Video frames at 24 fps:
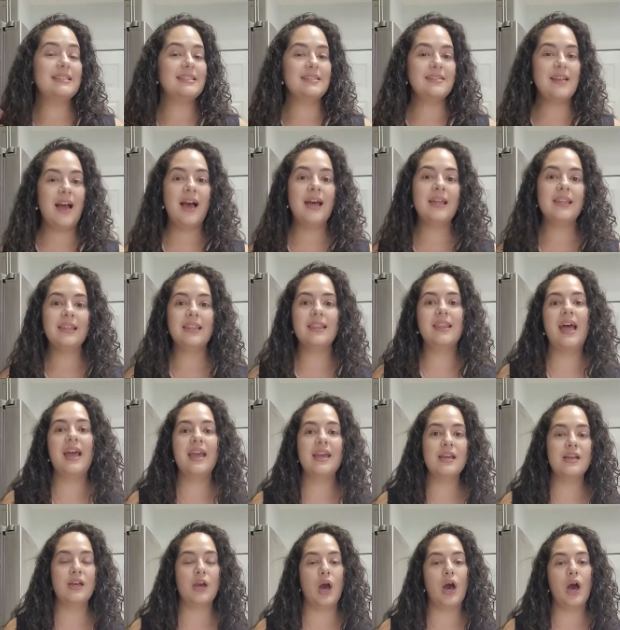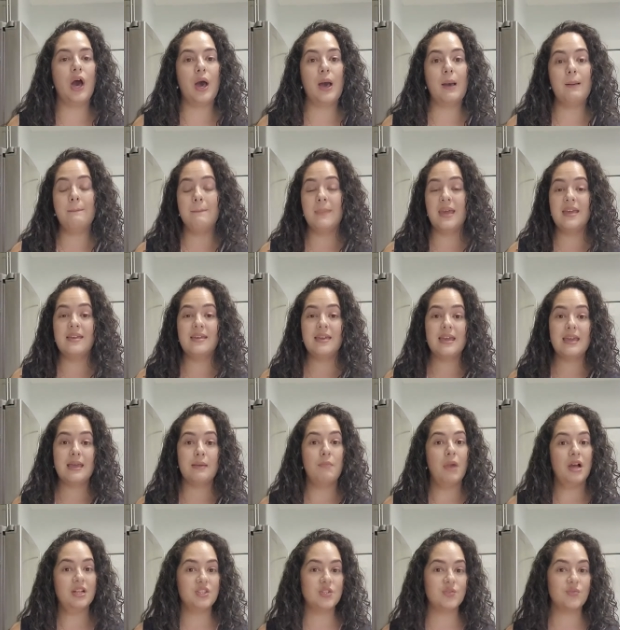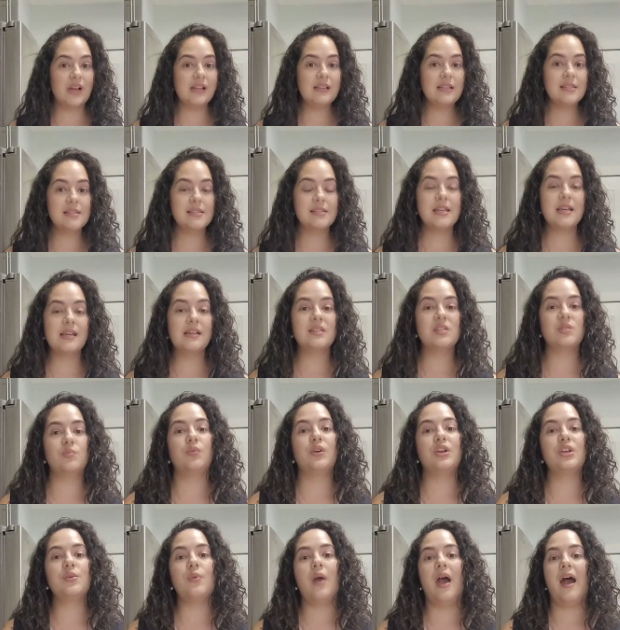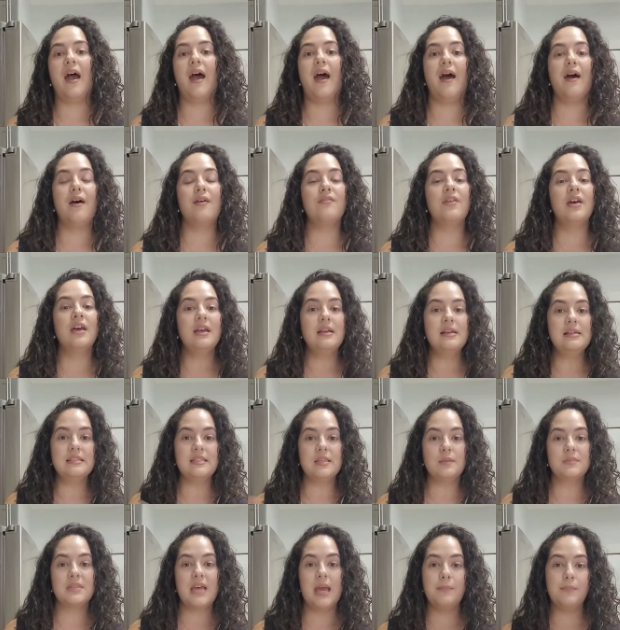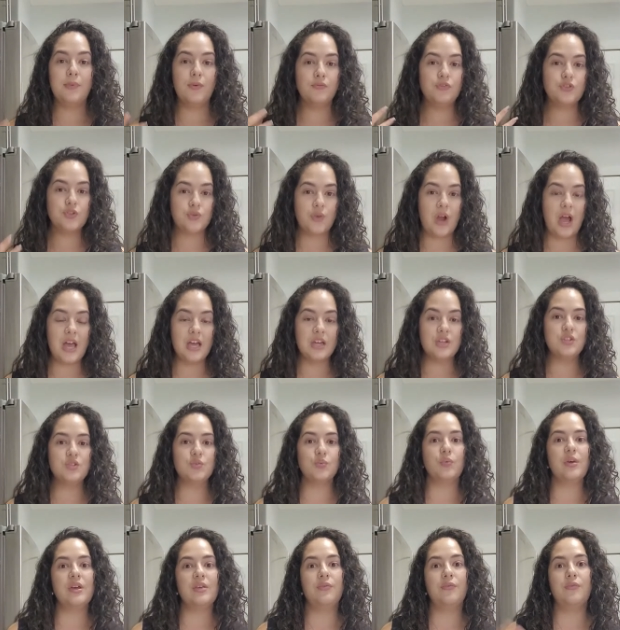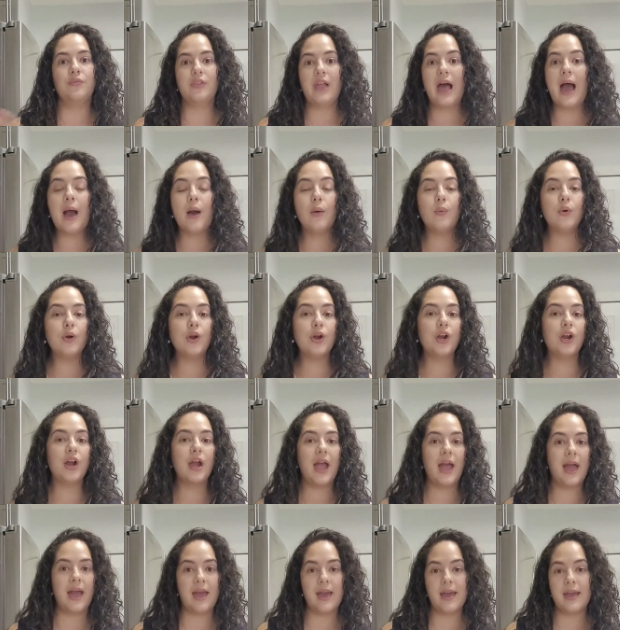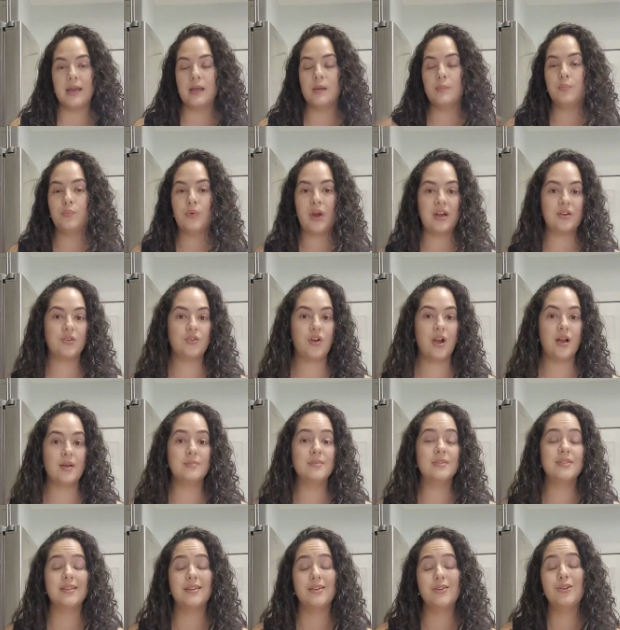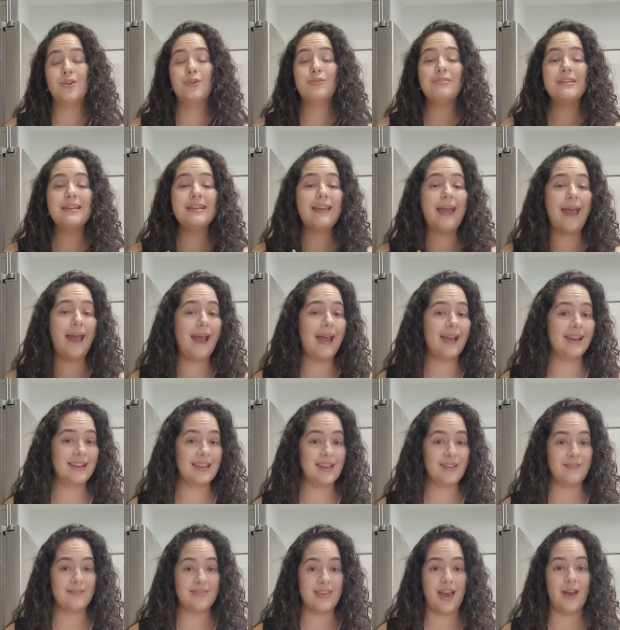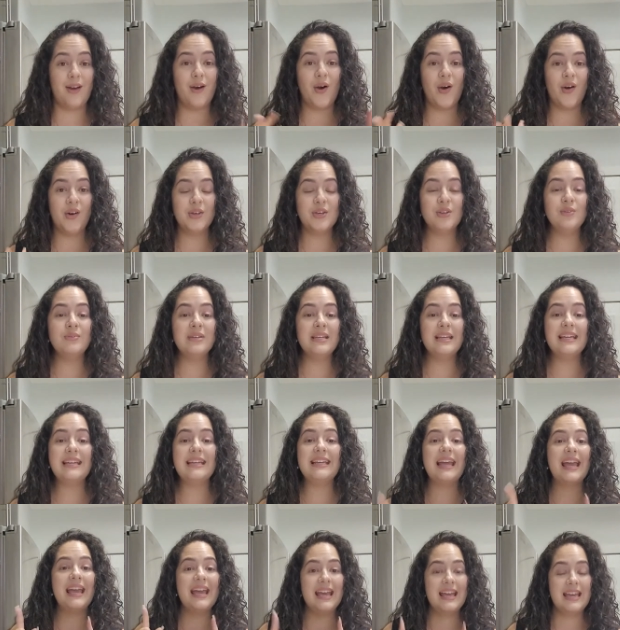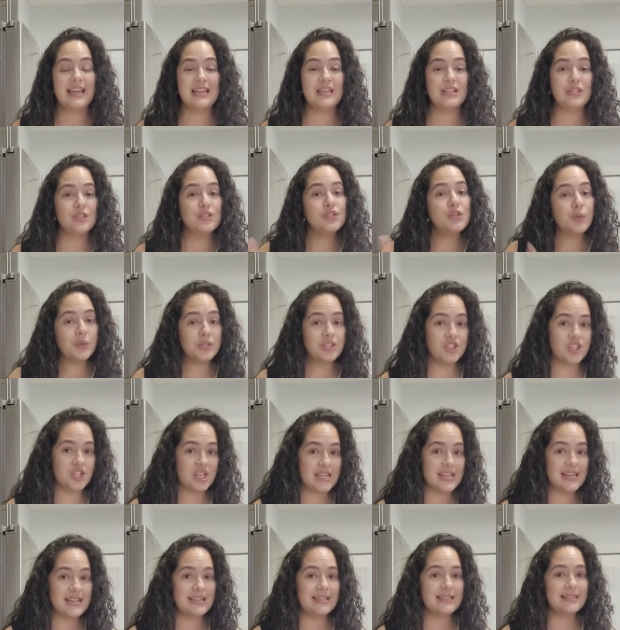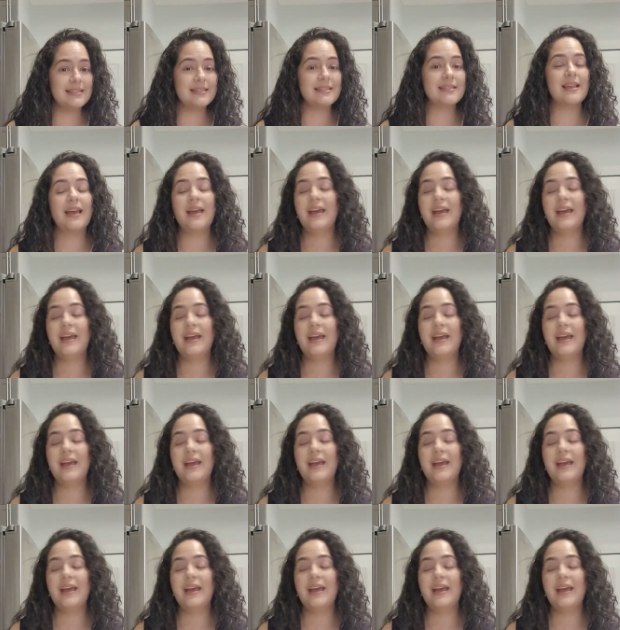not like making mozzarella sticks where you have some type of dredge with flour, egg, breadcrumbs. You don't need any of that. All you need is your cheese.